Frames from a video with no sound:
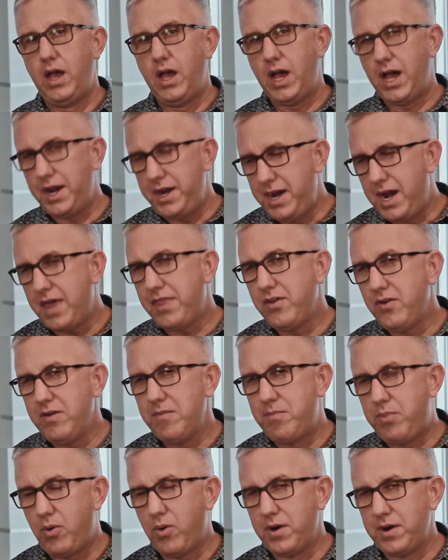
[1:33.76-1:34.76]
Another
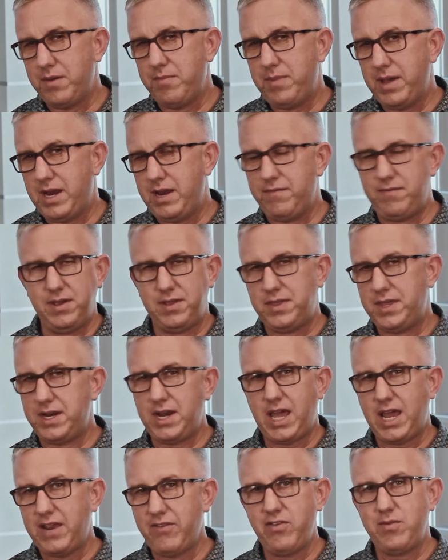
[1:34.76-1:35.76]
important benefit that
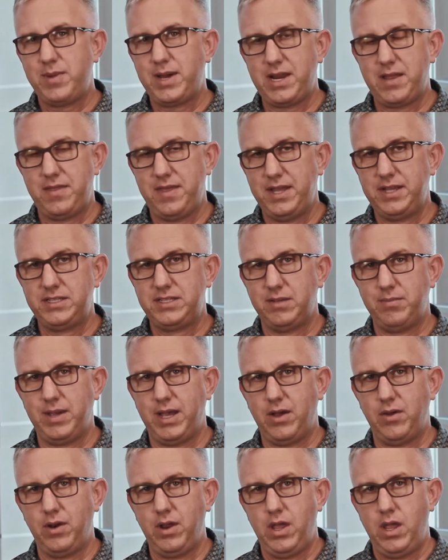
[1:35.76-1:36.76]
not everybody thinks
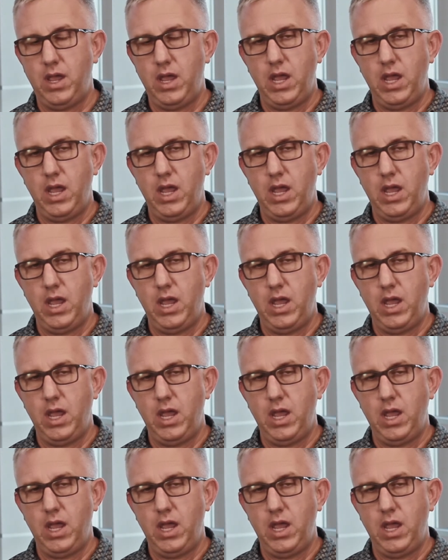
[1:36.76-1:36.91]
about